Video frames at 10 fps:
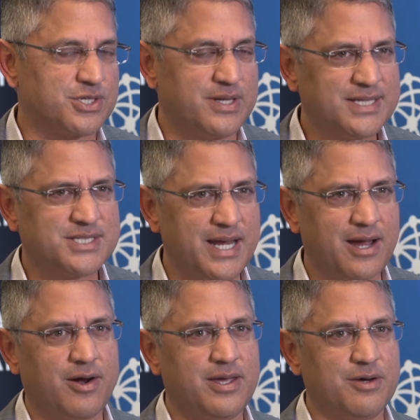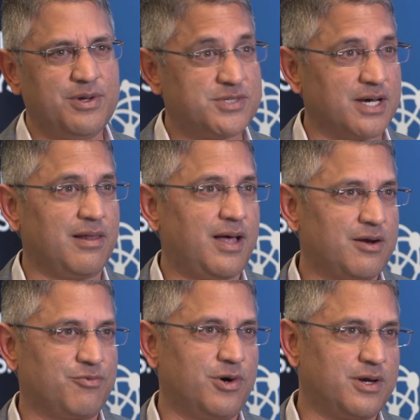So that's an area that we've done a lot
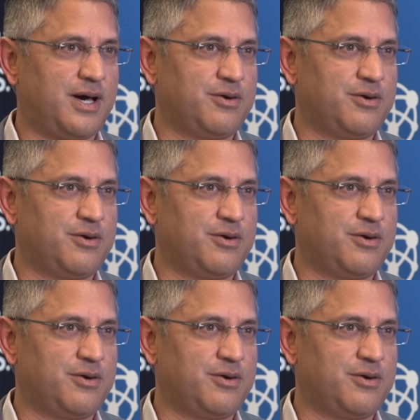of work on,